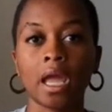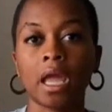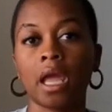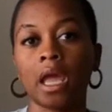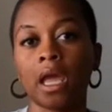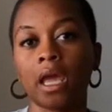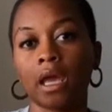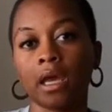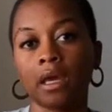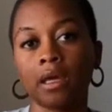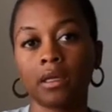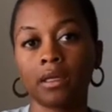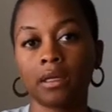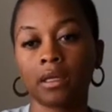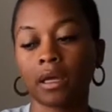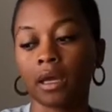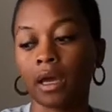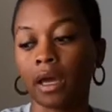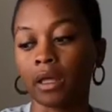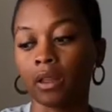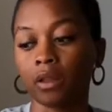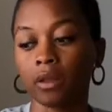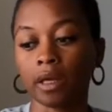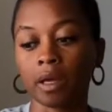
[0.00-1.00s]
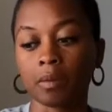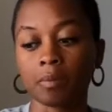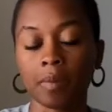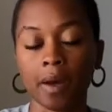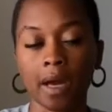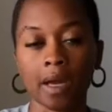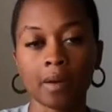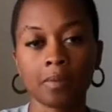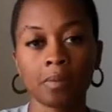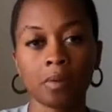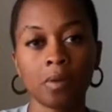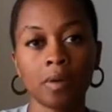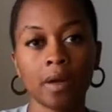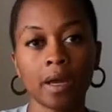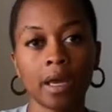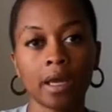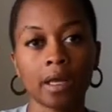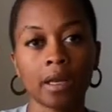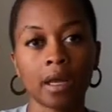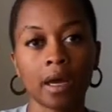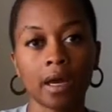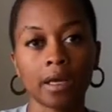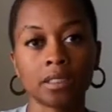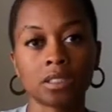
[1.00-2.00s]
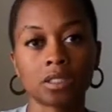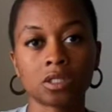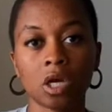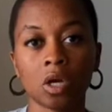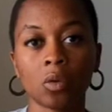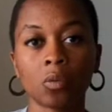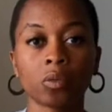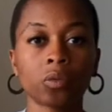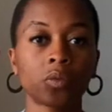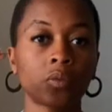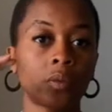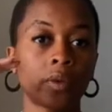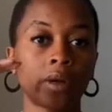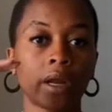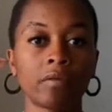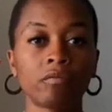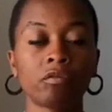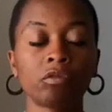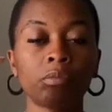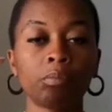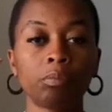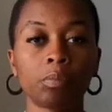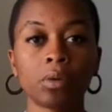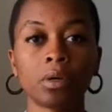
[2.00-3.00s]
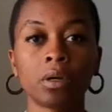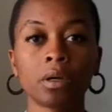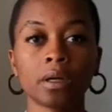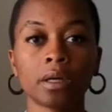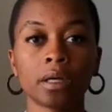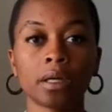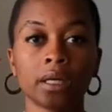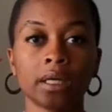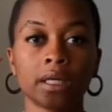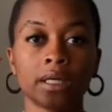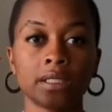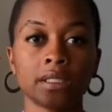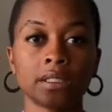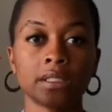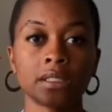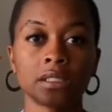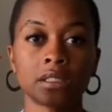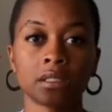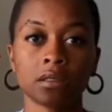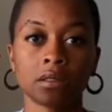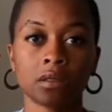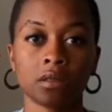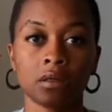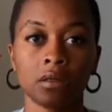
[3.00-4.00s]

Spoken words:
and I look at Bible, and I start with whatever book is